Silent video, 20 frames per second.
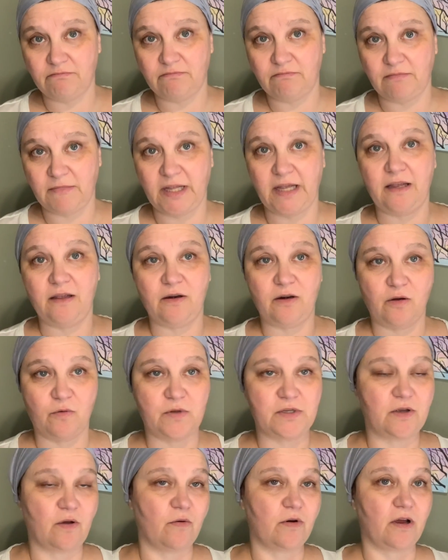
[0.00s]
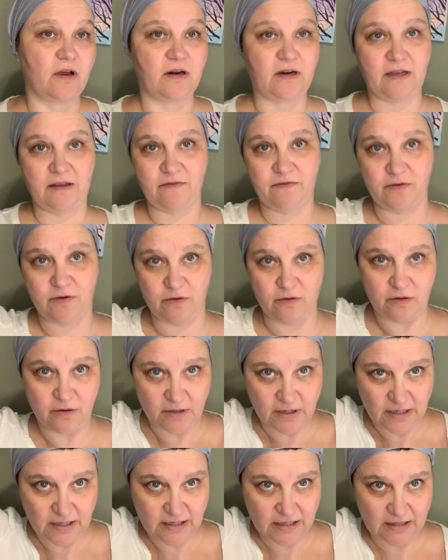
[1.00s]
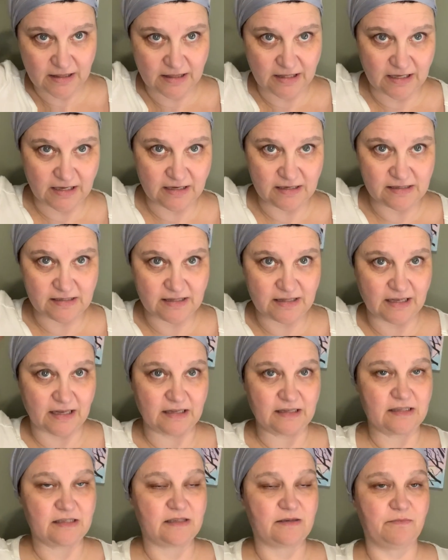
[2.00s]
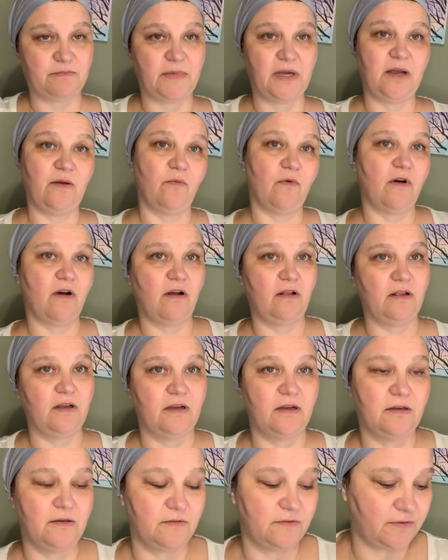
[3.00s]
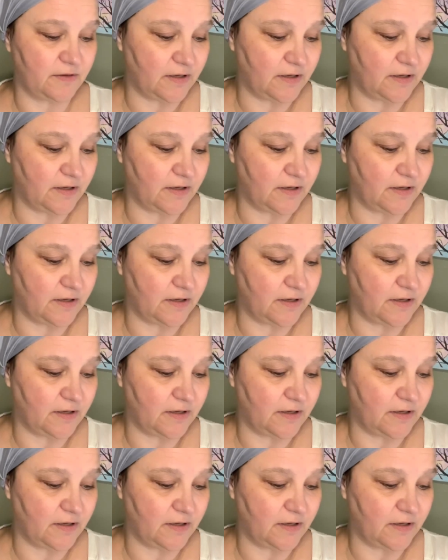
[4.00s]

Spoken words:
let you know what's going on. If you're looking at this, that's my wall of